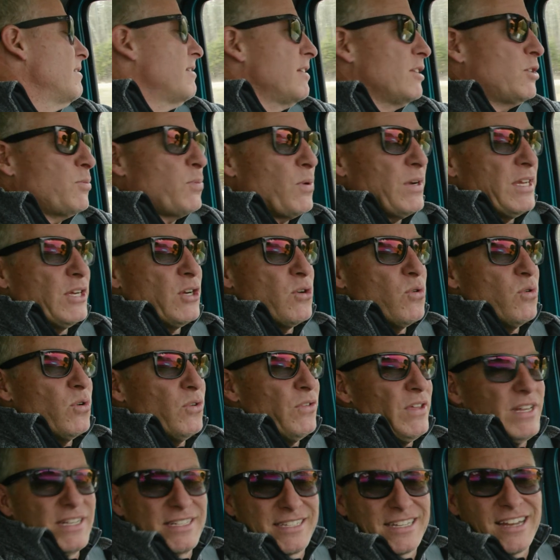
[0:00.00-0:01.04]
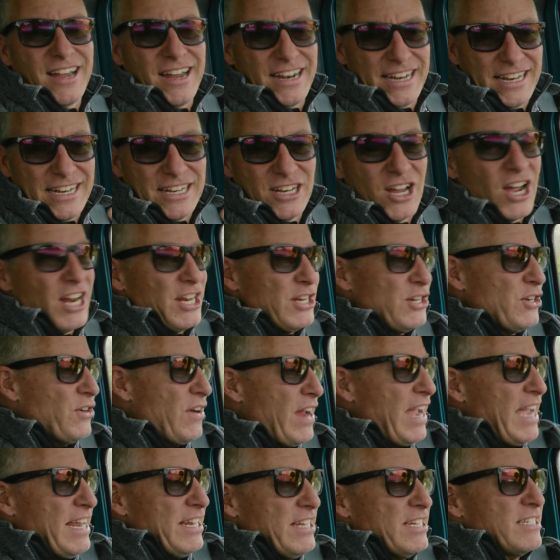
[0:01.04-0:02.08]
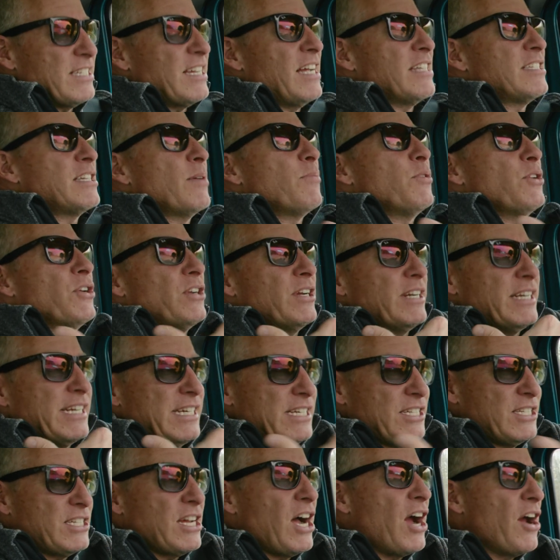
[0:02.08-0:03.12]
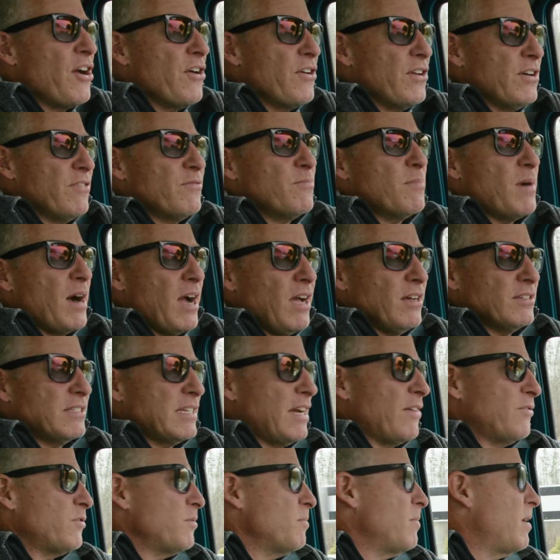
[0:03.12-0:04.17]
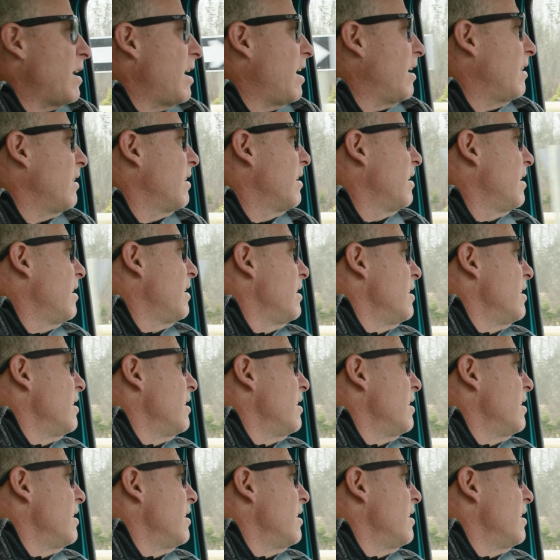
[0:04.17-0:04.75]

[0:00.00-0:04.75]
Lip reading: It's pretty cool that it's not in your head, and it's not something you're going to get tired of miles after mile.